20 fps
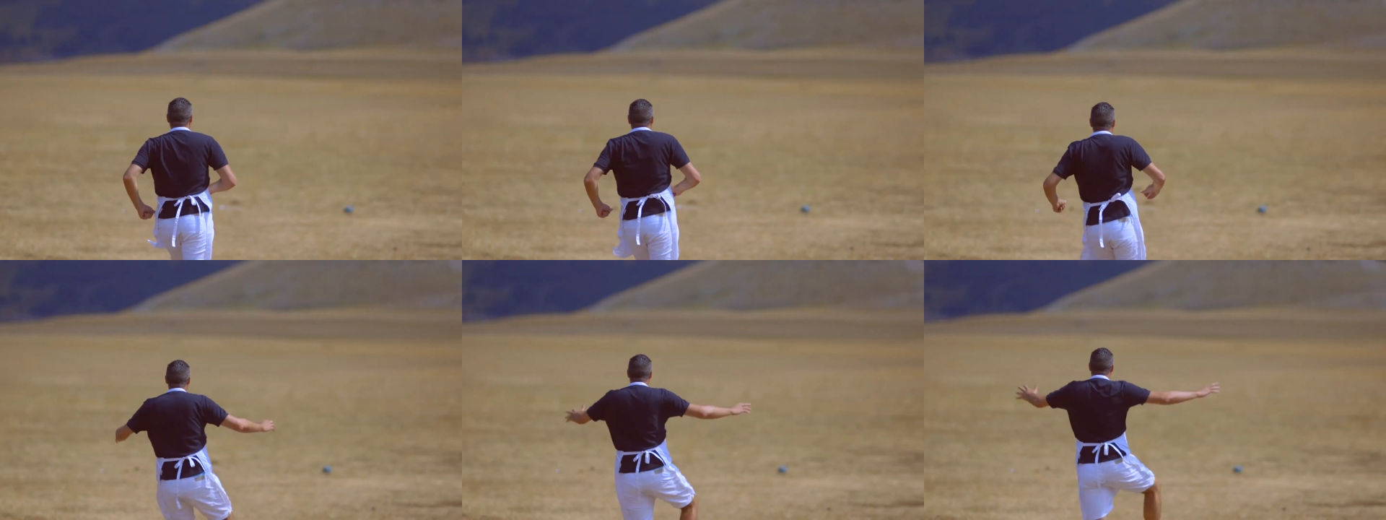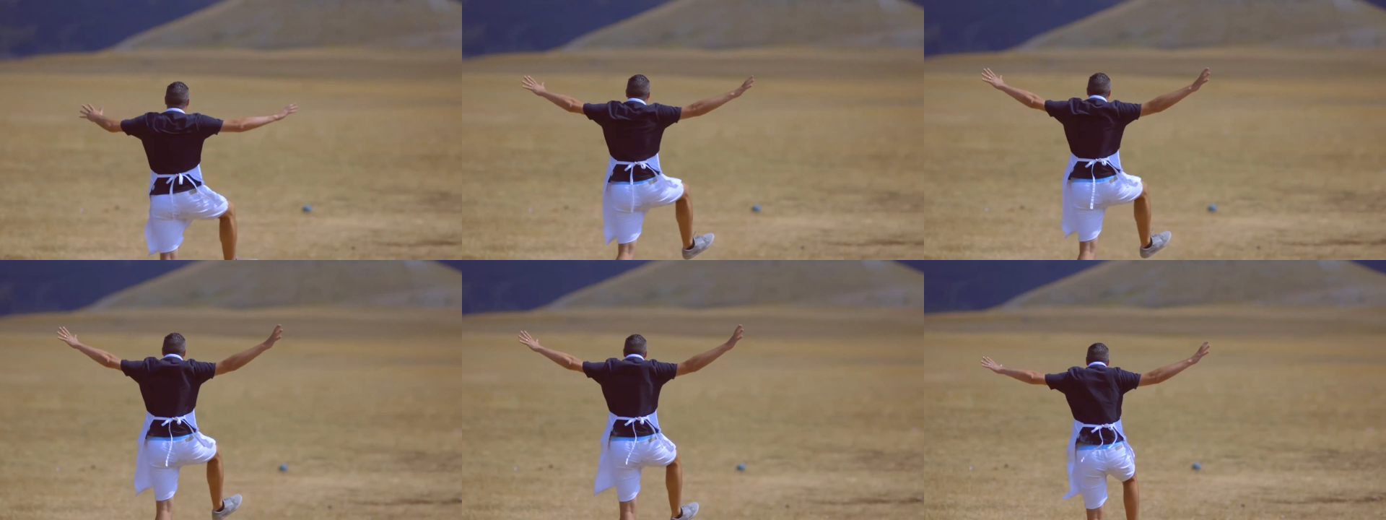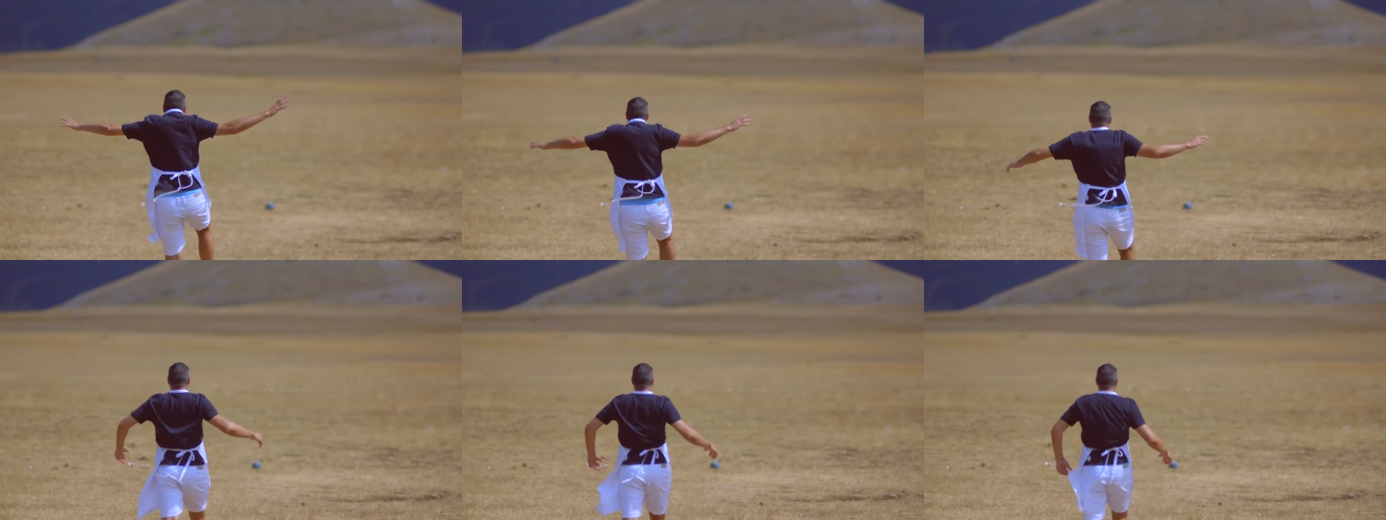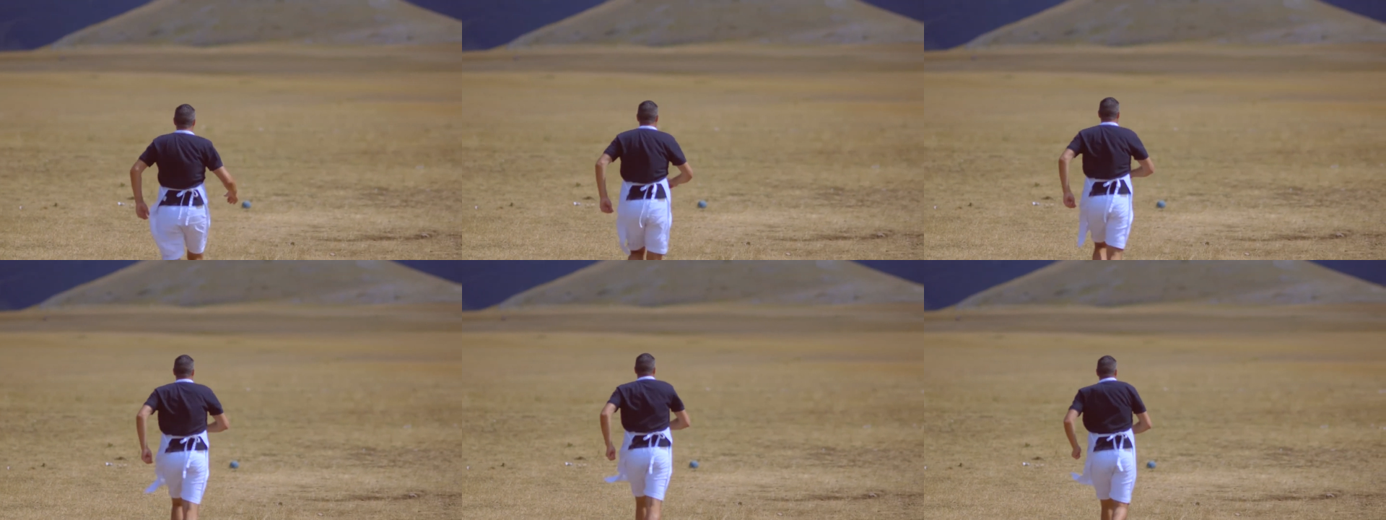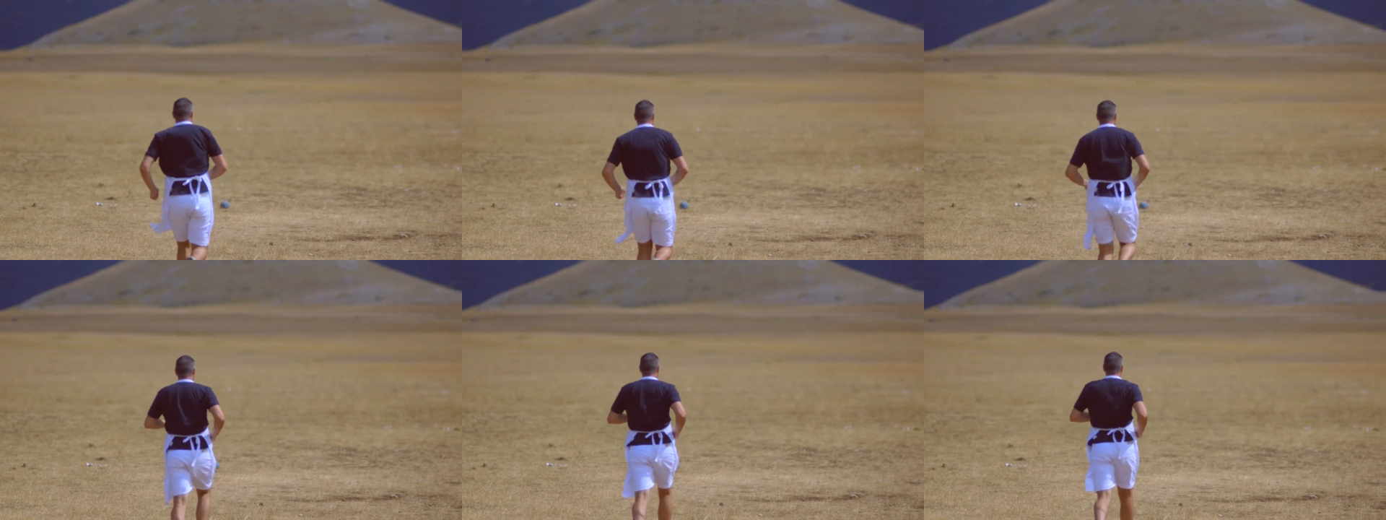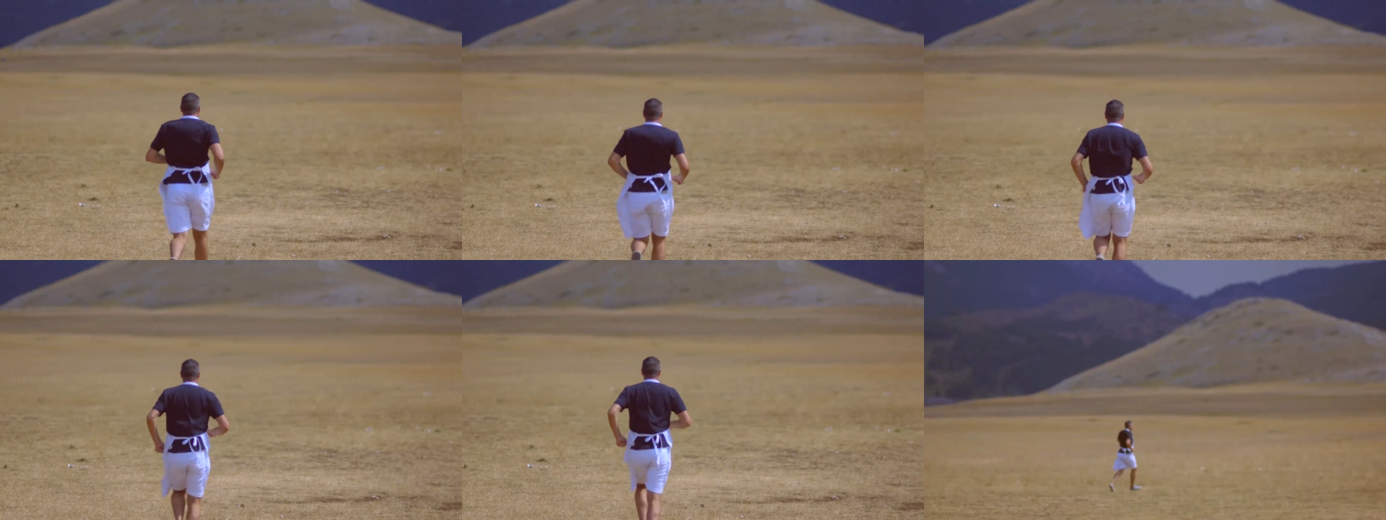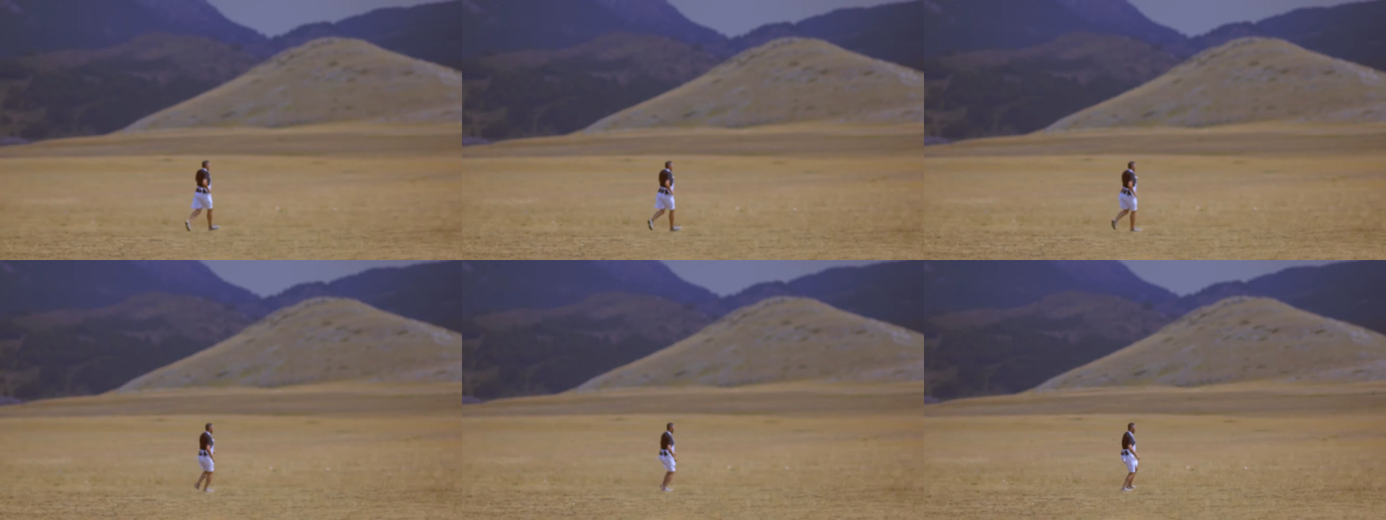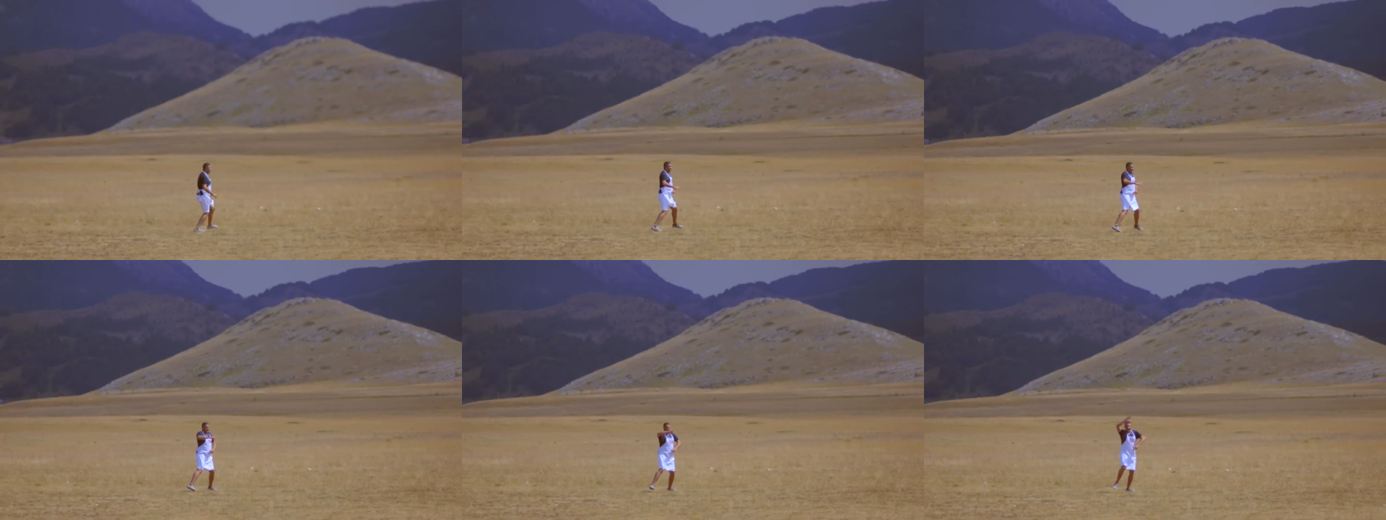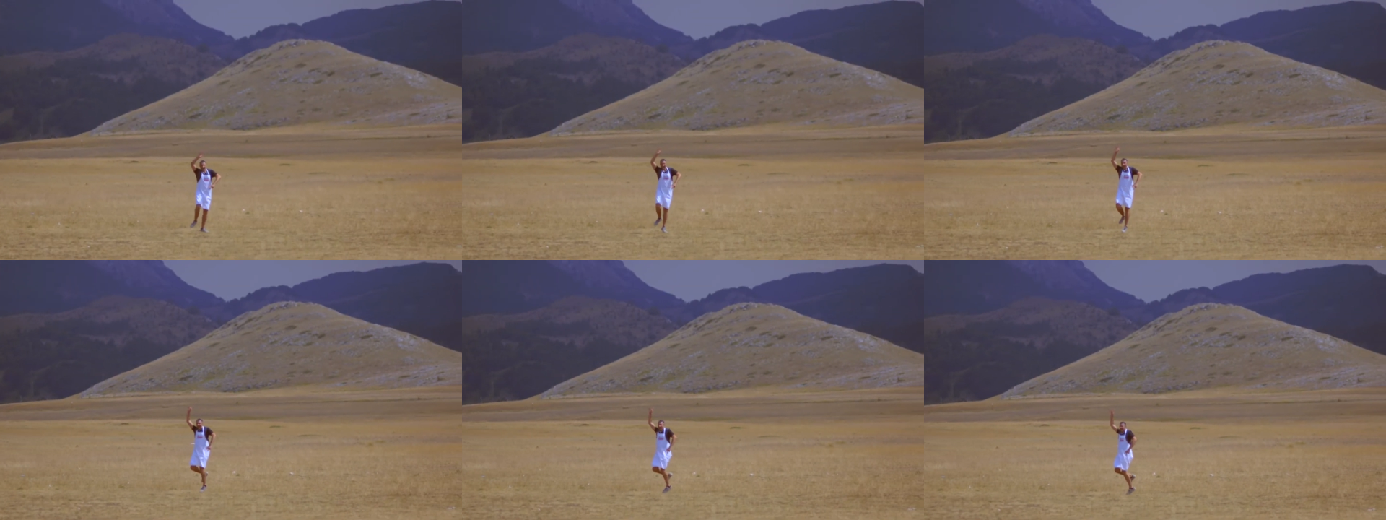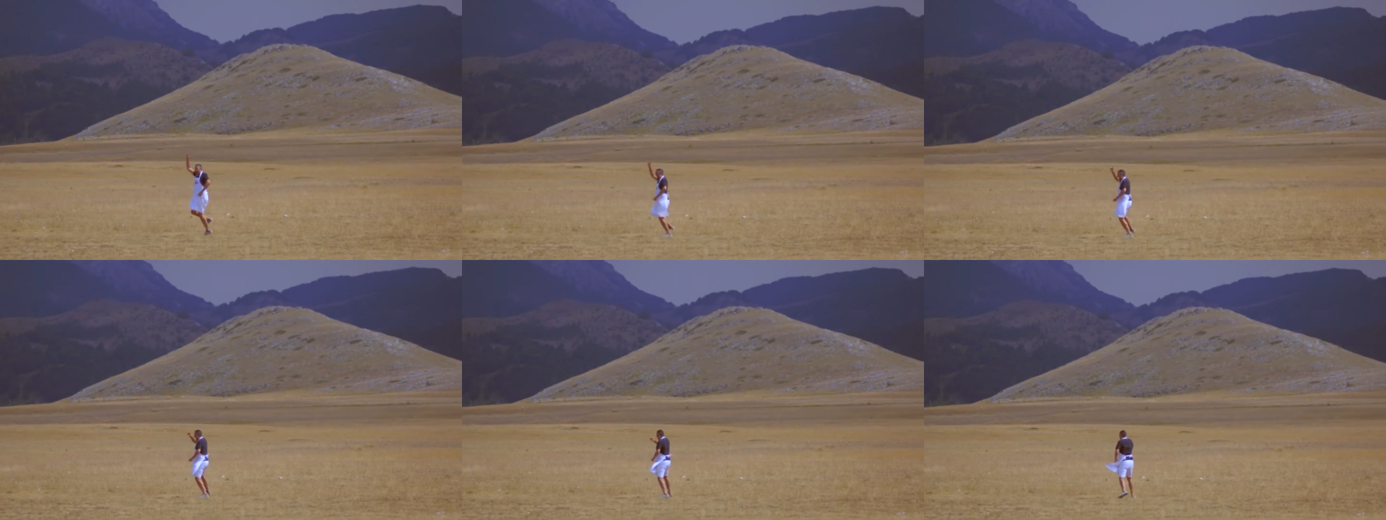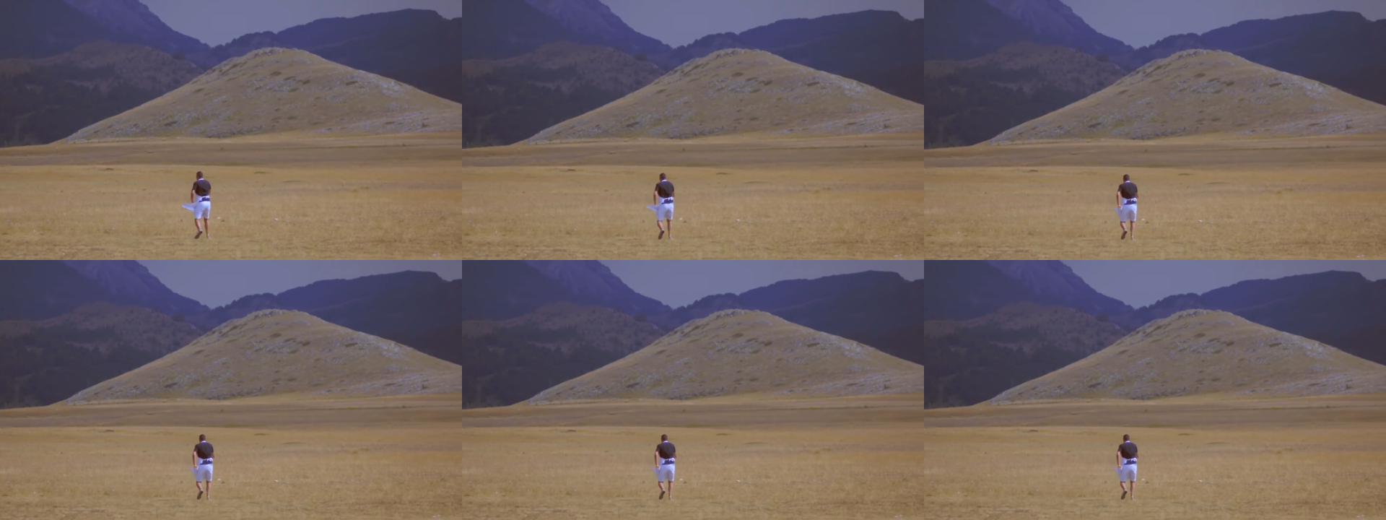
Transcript: [unreadable: no face in view]